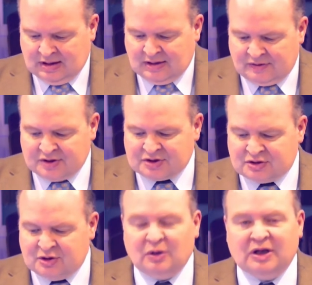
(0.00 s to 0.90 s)
This is
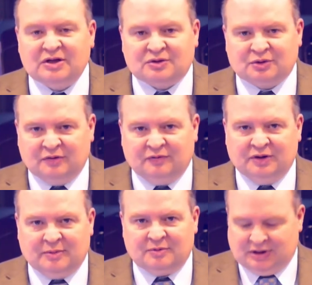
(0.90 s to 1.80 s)
no less true of
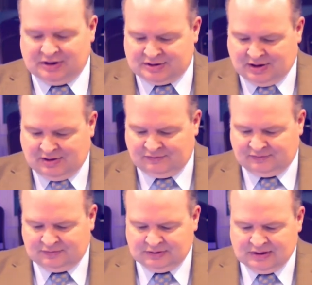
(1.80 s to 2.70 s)
redemption
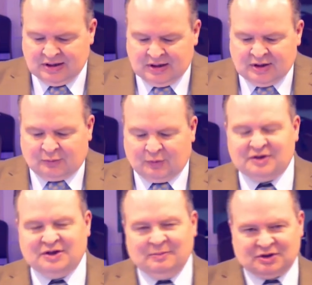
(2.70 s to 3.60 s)
itself.
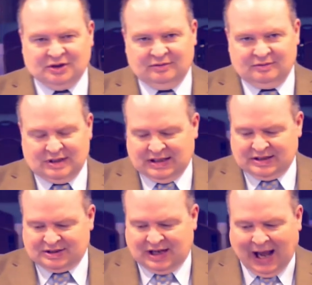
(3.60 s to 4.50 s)
Redemption
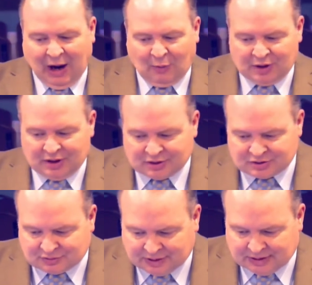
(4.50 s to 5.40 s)
is our
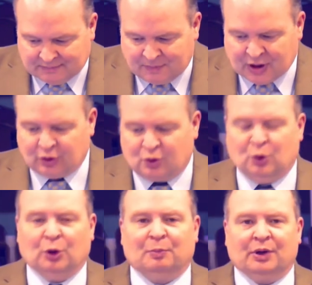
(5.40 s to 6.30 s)
history
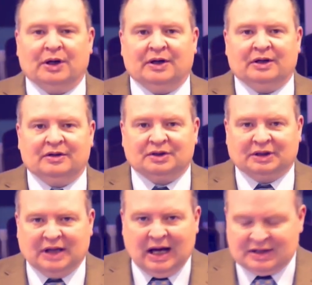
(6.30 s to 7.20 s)
incorporated into
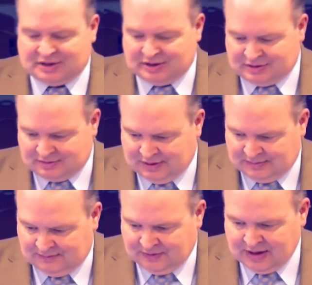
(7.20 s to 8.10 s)
God's history.
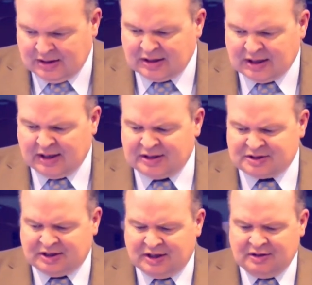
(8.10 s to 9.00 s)
It is
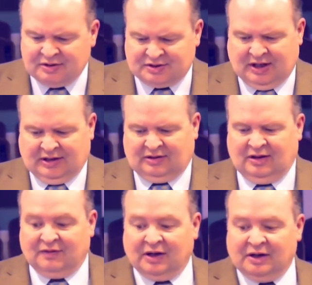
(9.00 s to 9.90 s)
the intersect
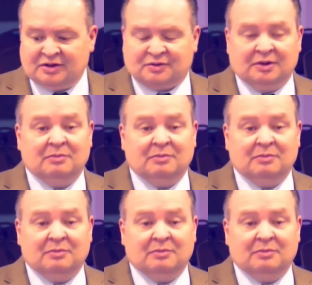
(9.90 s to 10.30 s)
of our history